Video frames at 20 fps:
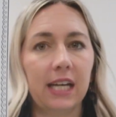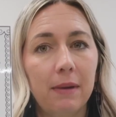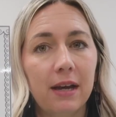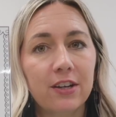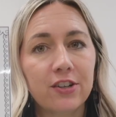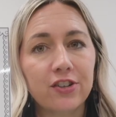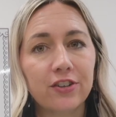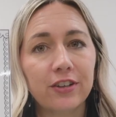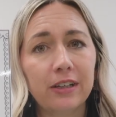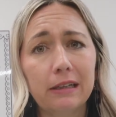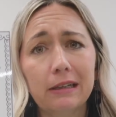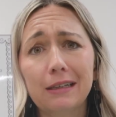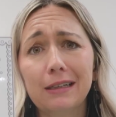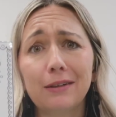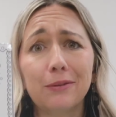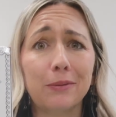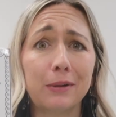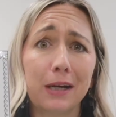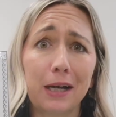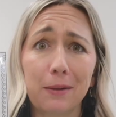
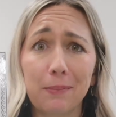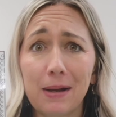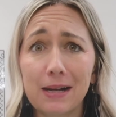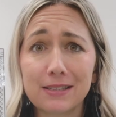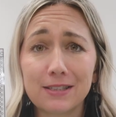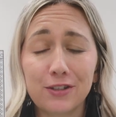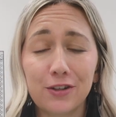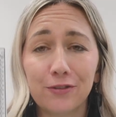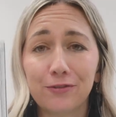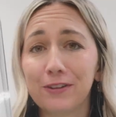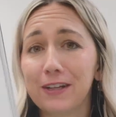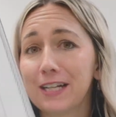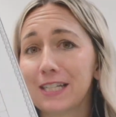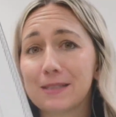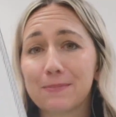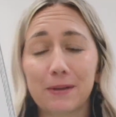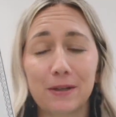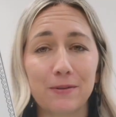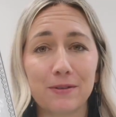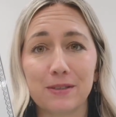measuring. We're kind of past snowflakes,
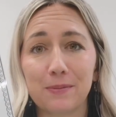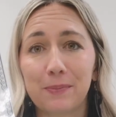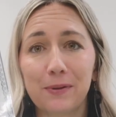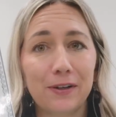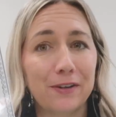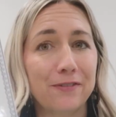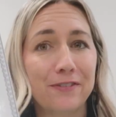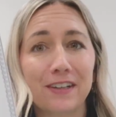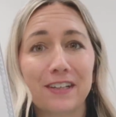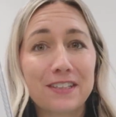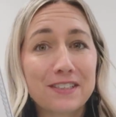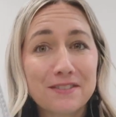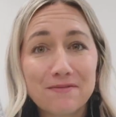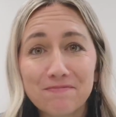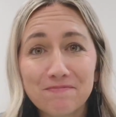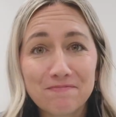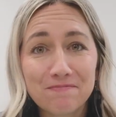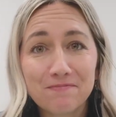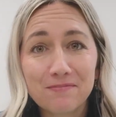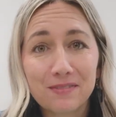but it was a perfect
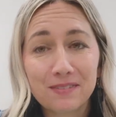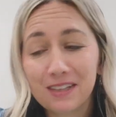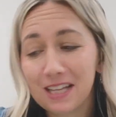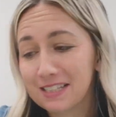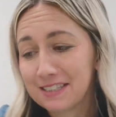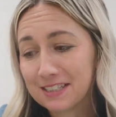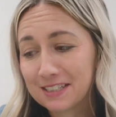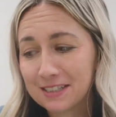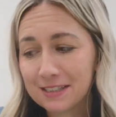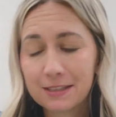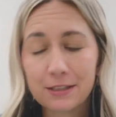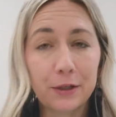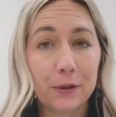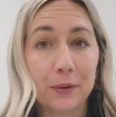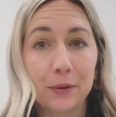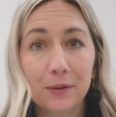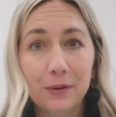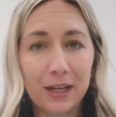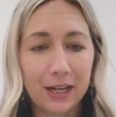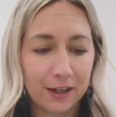lesson, so
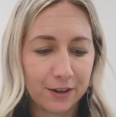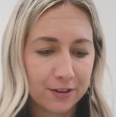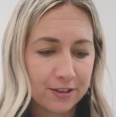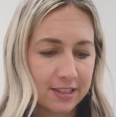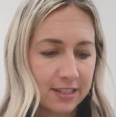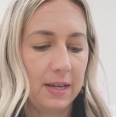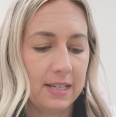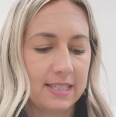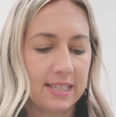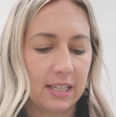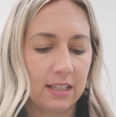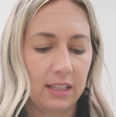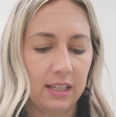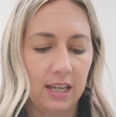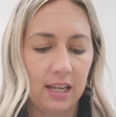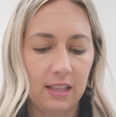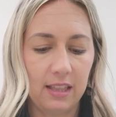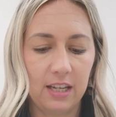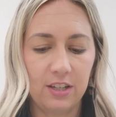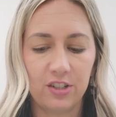who cares?
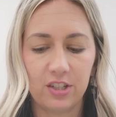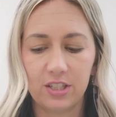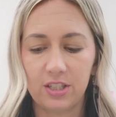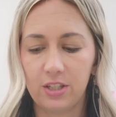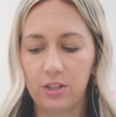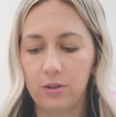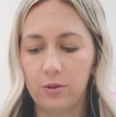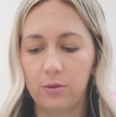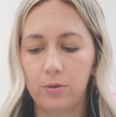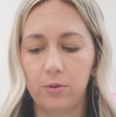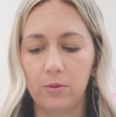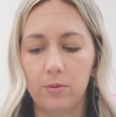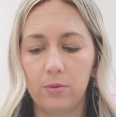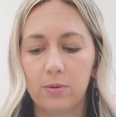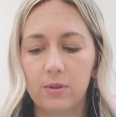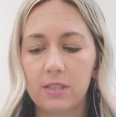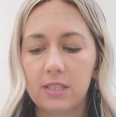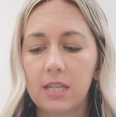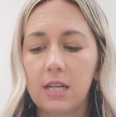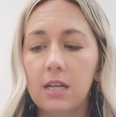Basically, they just
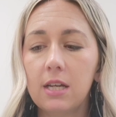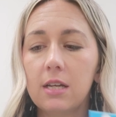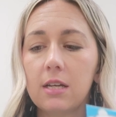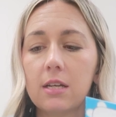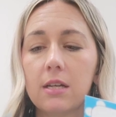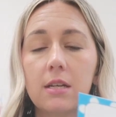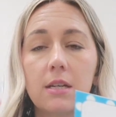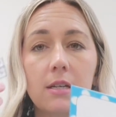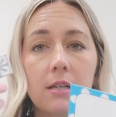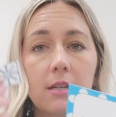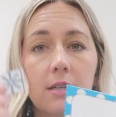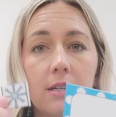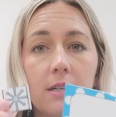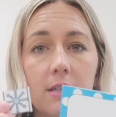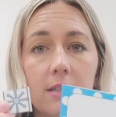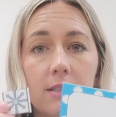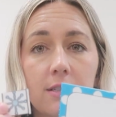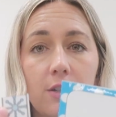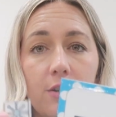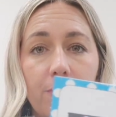use
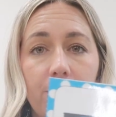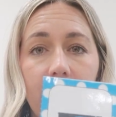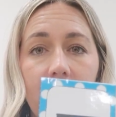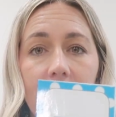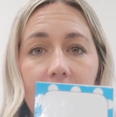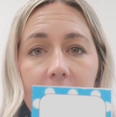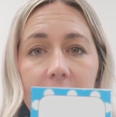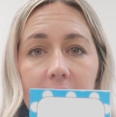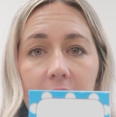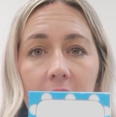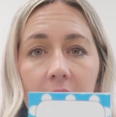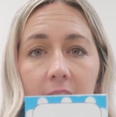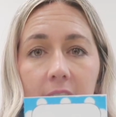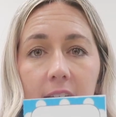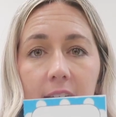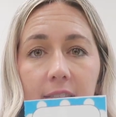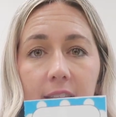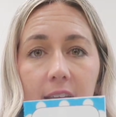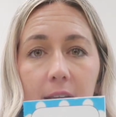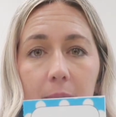snowflakes
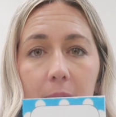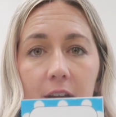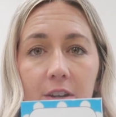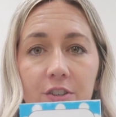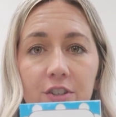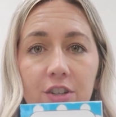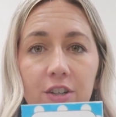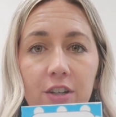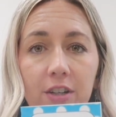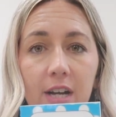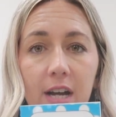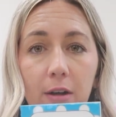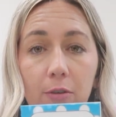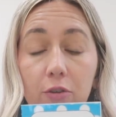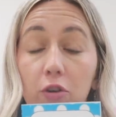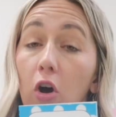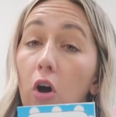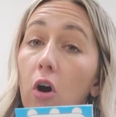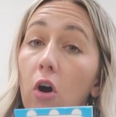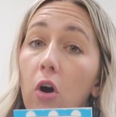and they measure how
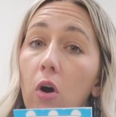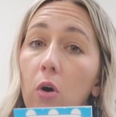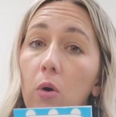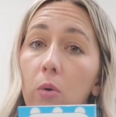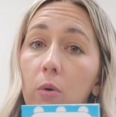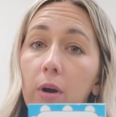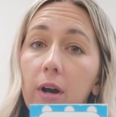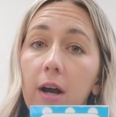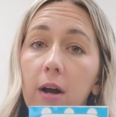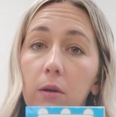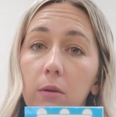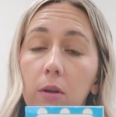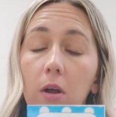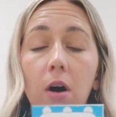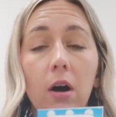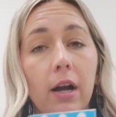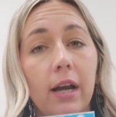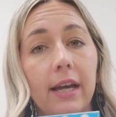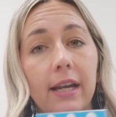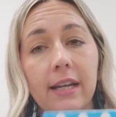tall or how
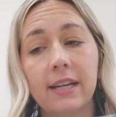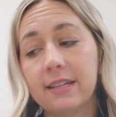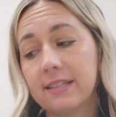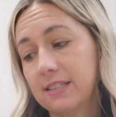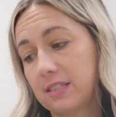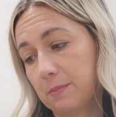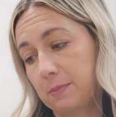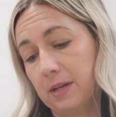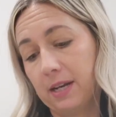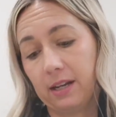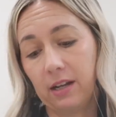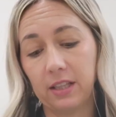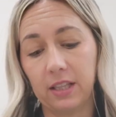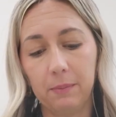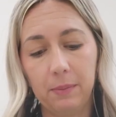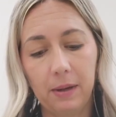long it is depending on the